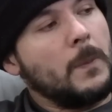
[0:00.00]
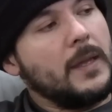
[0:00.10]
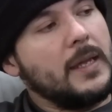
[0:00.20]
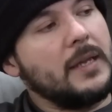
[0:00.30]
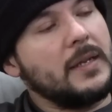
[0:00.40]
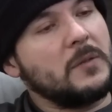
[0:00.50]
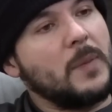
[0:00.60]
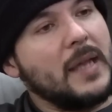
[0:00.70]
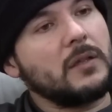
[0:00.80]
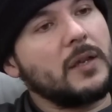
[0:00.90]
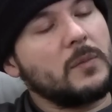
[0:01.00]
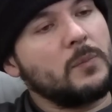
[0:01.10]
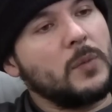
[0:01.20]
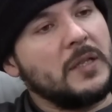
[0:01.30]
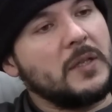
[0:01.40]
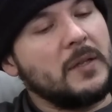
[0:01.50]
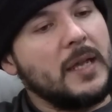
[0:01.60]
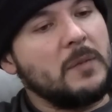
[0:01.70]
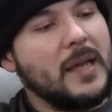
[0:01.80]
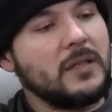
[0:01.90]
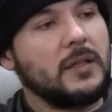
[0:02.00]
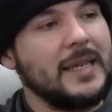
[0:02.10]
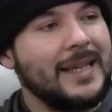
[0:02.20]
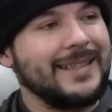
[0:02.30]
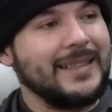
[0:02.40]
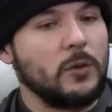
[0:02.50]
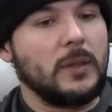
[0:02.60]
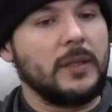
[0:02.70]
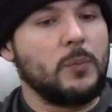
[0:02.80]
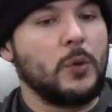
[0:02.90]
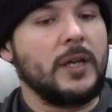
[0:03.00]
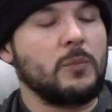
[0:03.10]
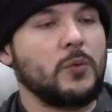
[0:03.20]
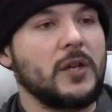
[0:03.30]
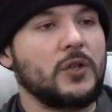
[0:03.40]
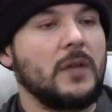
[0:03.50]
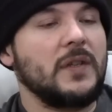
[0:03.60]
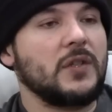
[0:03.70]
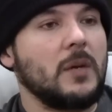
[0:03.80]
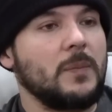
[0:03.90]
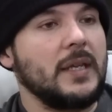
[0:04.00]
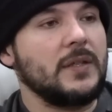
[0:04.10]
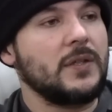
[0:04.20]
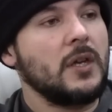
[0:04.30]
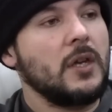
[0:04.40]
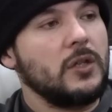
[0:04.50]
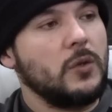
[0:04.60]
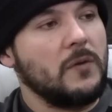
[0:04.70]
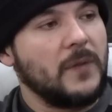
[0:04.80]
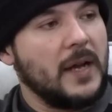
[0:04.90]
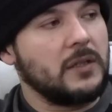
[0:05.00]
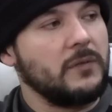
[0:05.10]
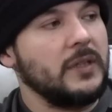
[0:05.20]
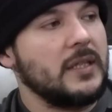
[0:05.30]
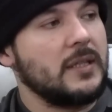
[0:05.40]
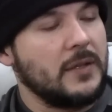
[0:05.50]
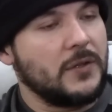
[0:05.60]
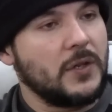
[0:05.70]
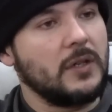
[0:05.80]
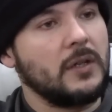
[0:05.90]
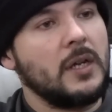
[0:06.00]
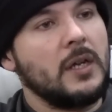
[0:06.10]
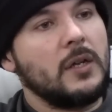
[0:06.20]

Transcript: It basically is literally putting pressure on these companies to effectively censor,